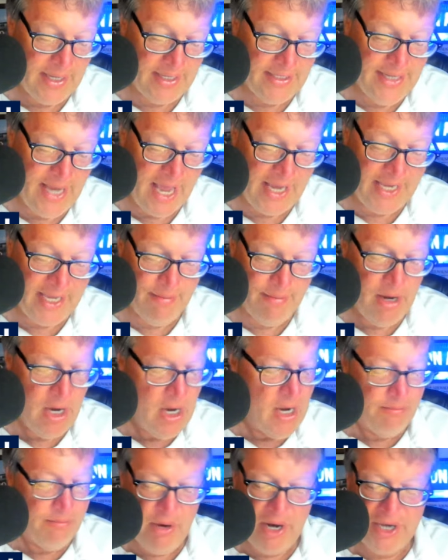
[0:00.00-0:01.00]
can attack him.
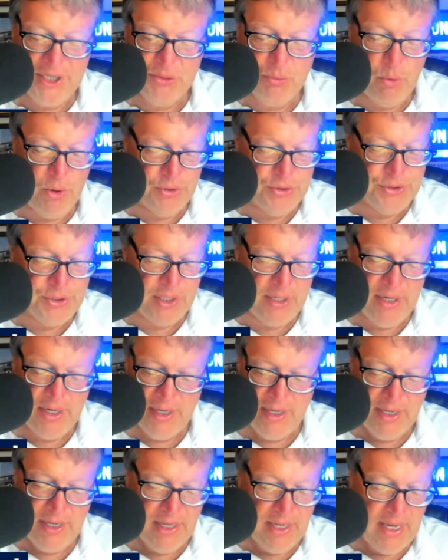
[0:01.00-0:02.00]
Bryse Wilson
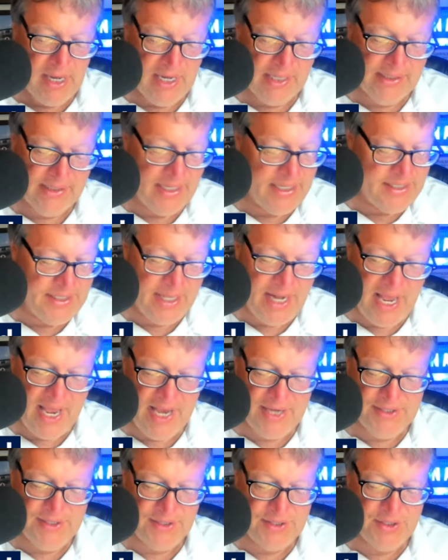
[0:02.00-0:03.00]
listed
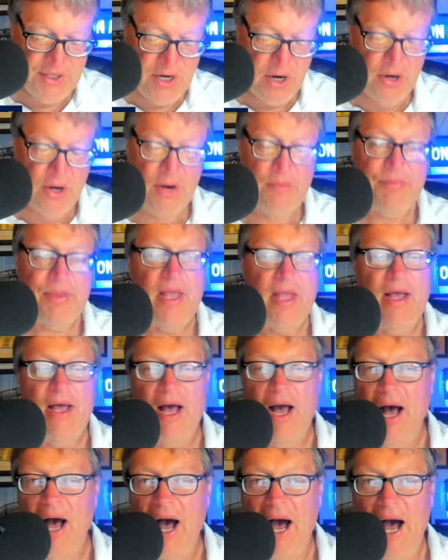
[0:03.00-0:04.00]
as the starter.
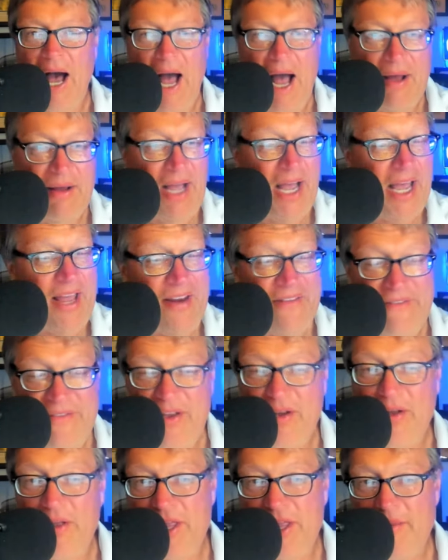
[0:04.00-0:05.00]
Uh, I got a
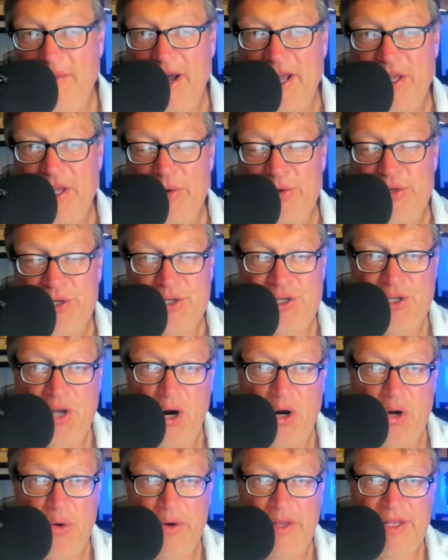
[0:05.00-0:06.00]
feeling they might use a
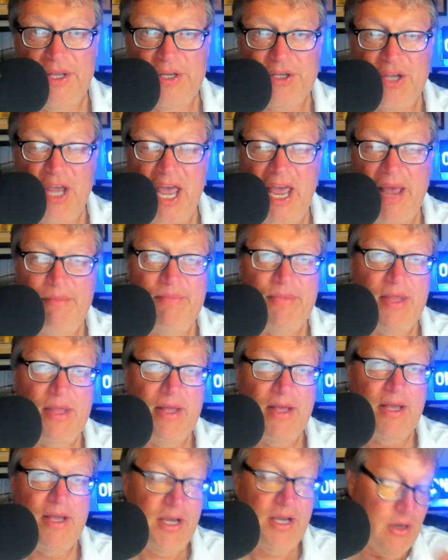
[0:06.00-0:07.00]
starter in this game,
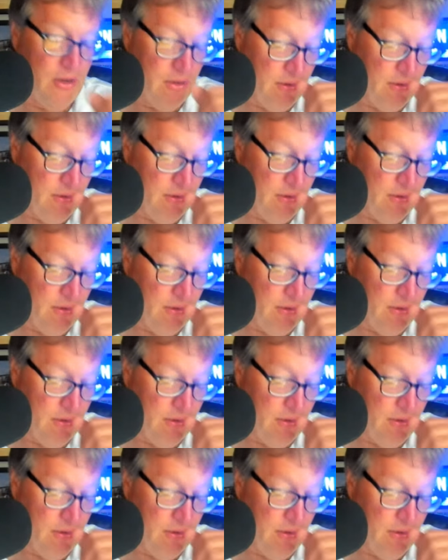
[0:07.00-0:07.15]
you